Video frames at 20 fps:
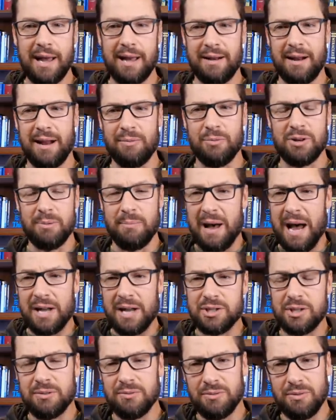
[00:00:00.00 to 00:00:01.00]
And I would
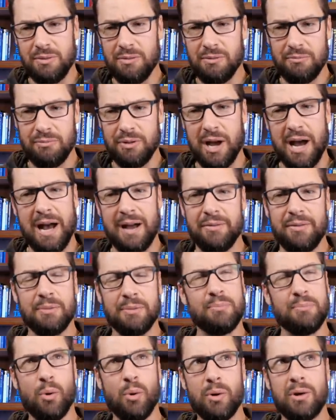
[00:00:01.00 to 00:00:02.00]
imagine the the, the
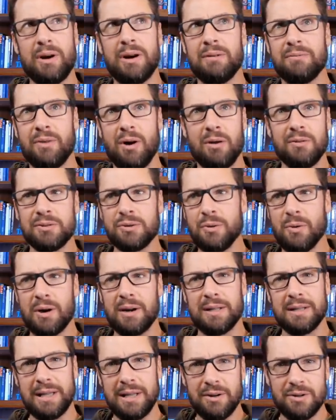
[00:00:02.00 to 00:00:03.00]
more involved you are
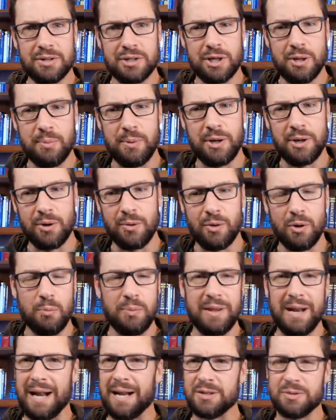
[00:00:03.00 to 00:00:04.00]
in leadership in a group
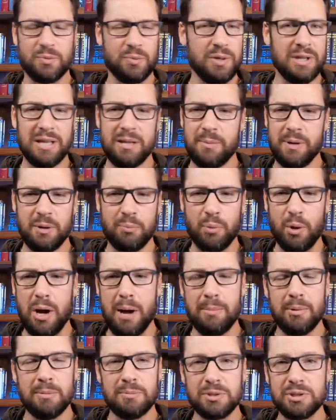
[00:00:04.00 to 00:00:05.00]
that has really big
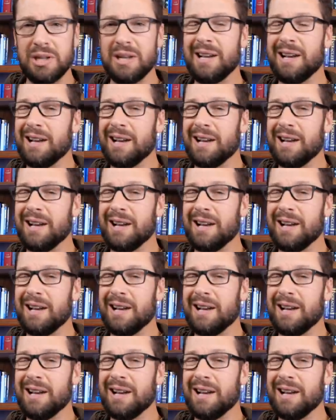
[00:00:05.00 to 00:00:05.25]
problems,